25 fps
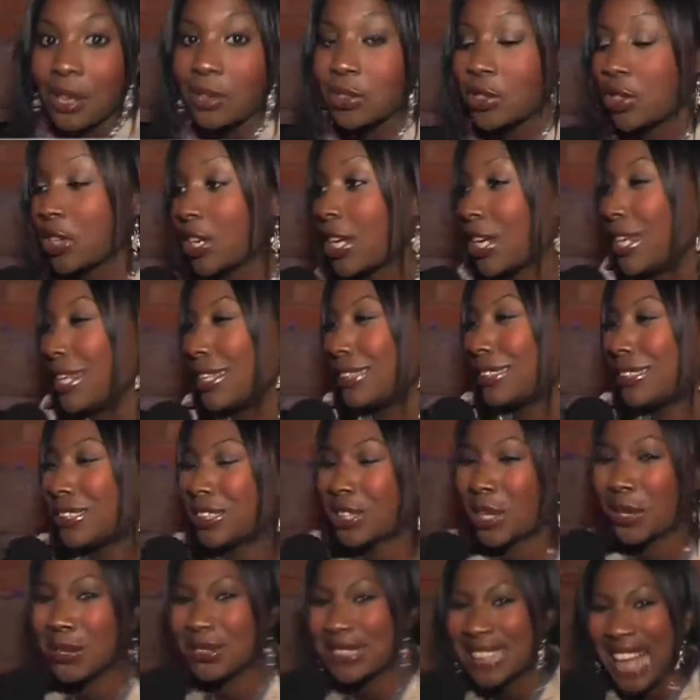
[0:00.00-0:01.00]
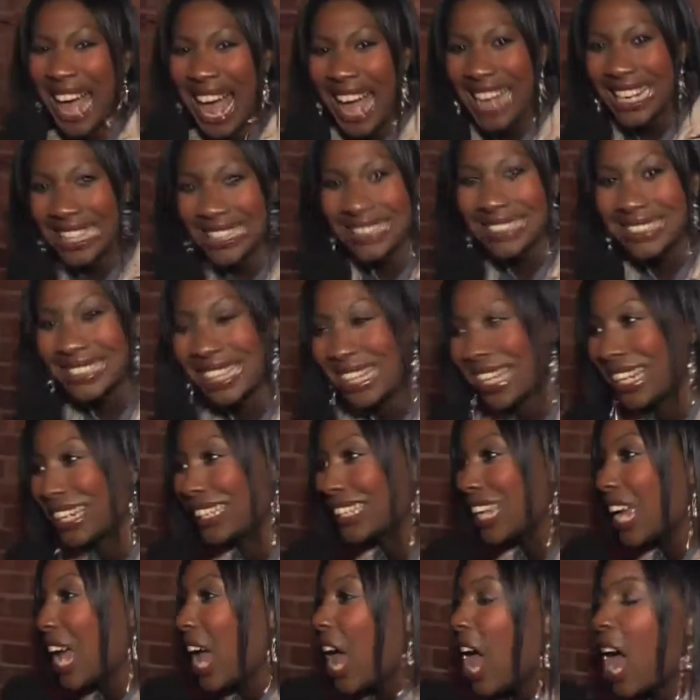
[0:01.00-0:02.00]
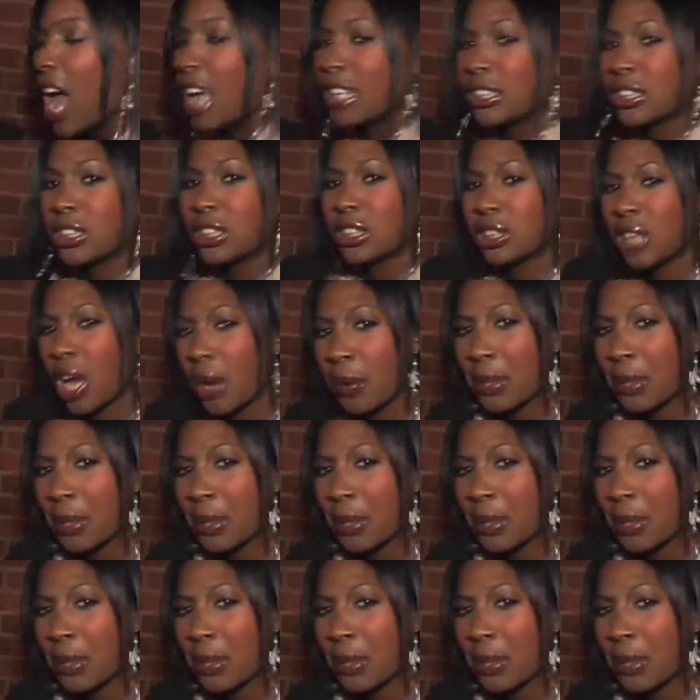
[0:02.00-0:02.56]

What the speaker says: she is. So talented and so